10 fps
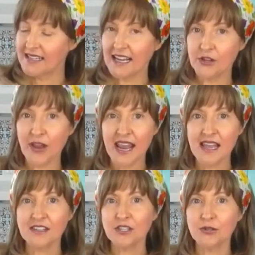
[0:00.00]
and you
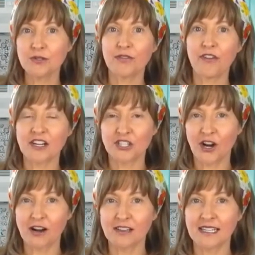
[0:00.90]
can use fresh
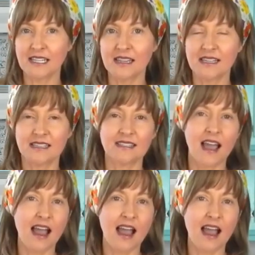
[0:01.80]
garlic in this.